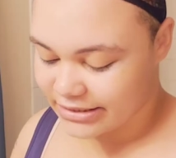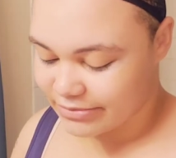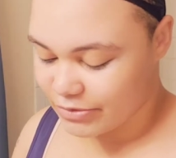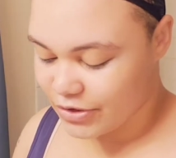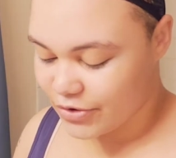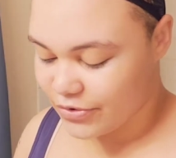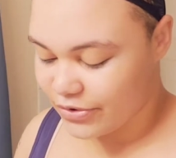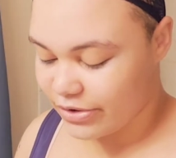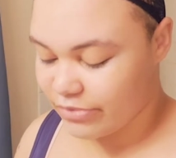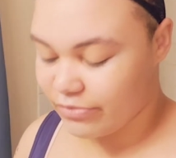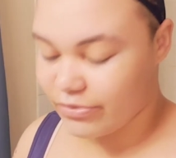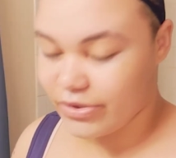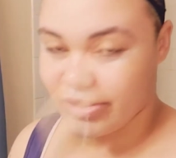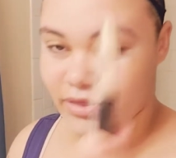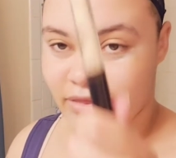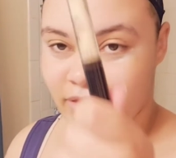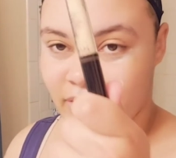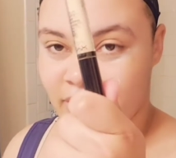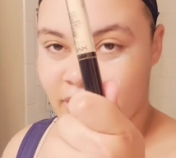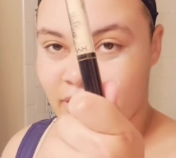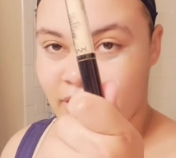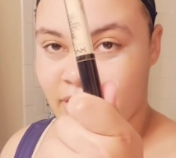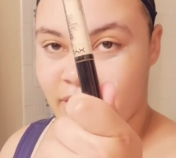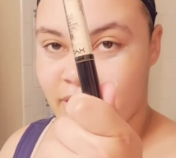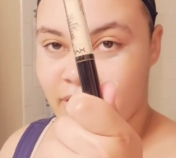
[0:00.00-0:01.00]
I'm going in with
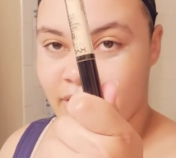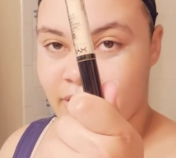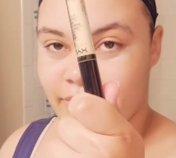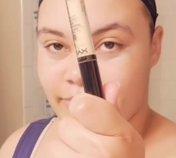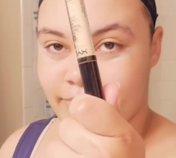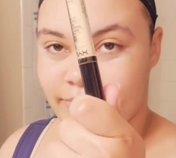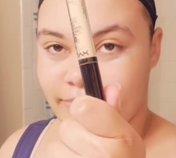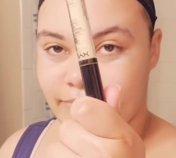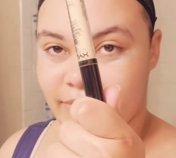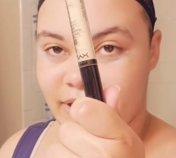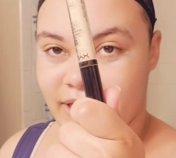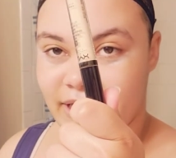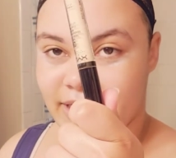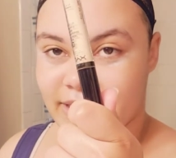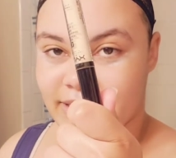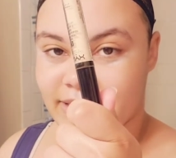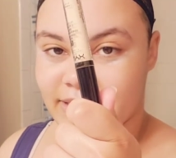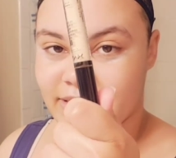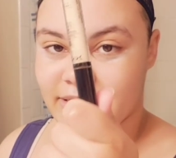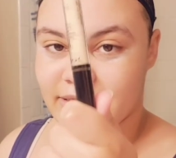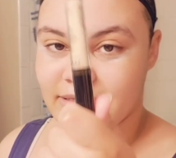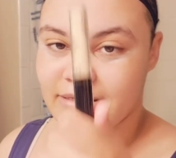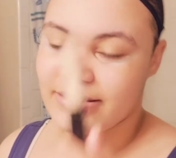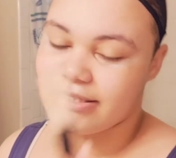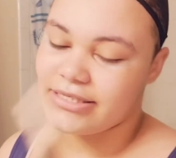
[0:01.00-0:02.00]

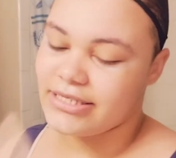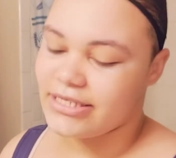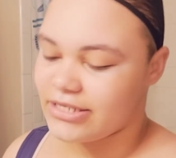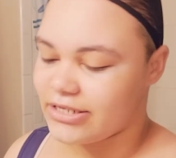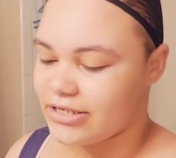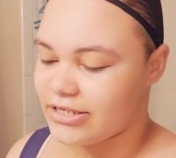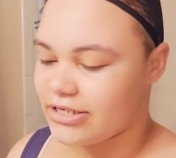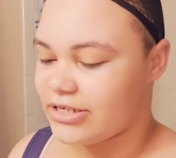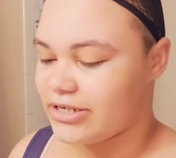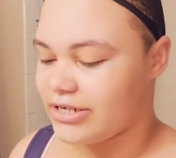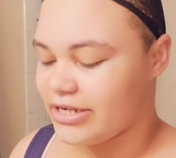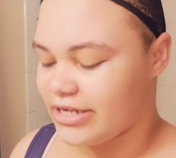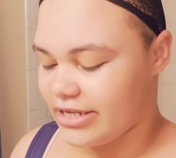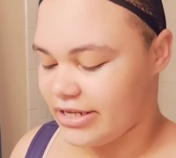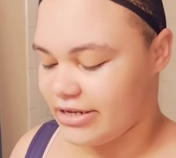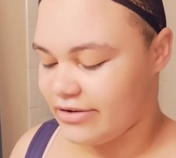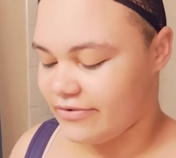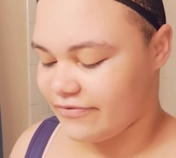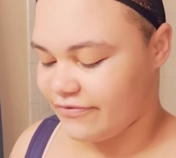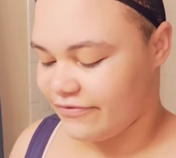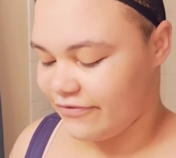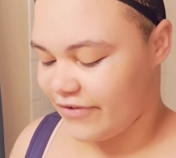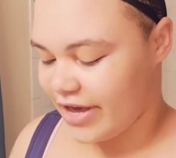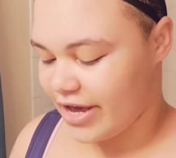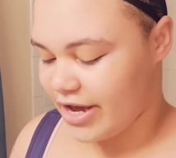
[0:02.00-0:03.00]
NYX concealer in
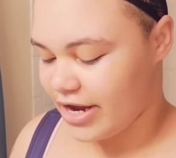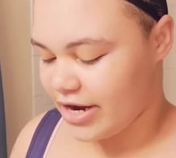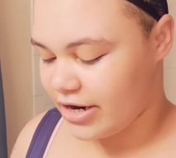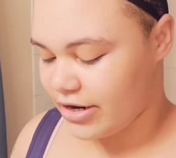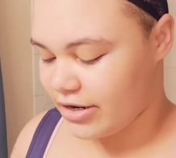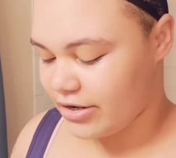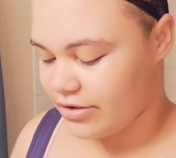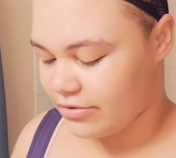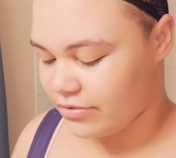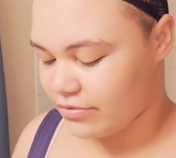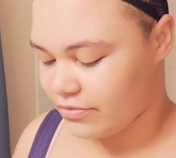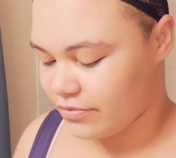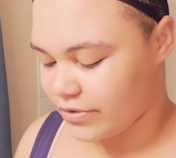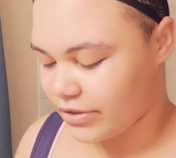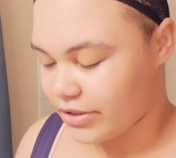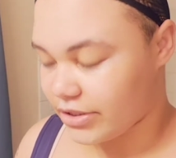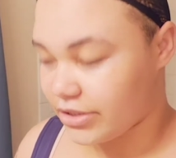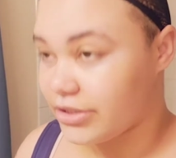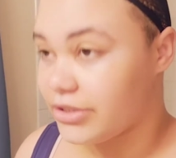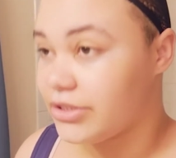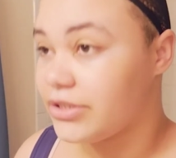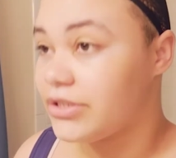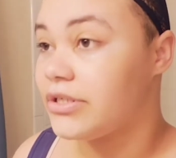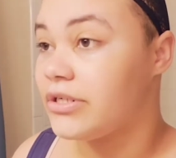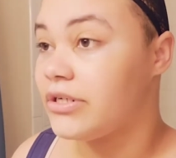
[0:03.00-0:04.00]
Fair,
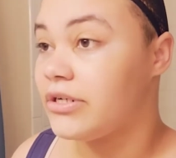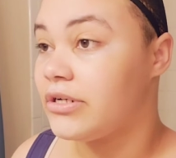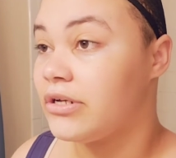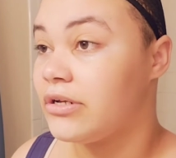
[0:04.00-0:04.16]
which